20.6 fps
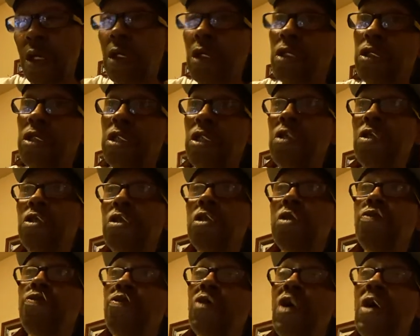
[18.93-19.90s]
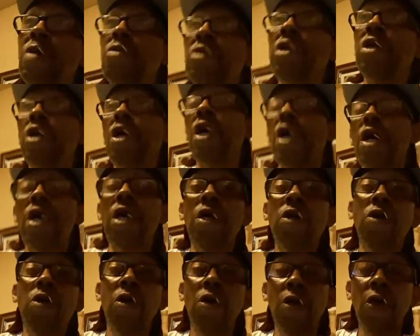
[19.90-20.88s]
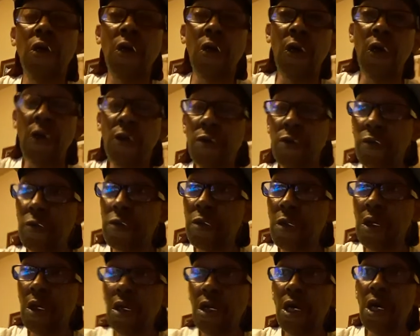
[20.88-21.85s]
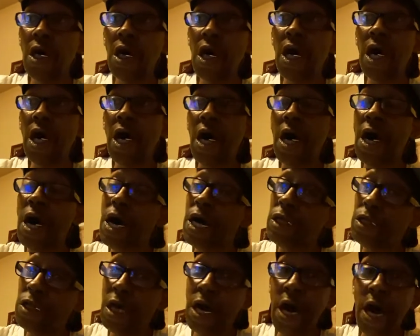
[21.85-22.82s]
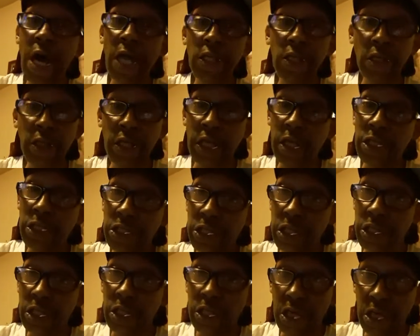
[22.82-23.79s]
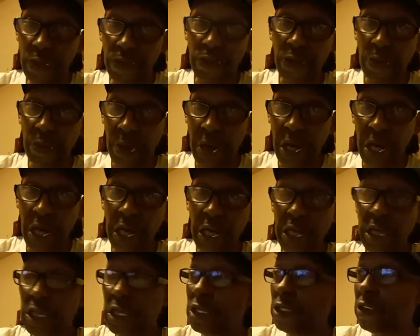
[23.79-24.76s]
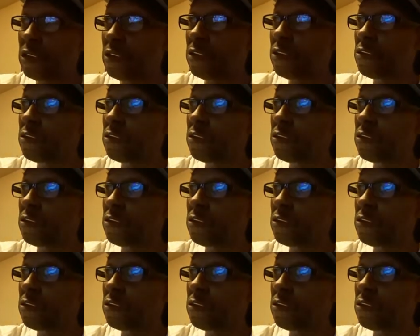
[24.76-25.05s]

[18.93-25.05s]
See, see, family, uh, I, I look at shit different, man, and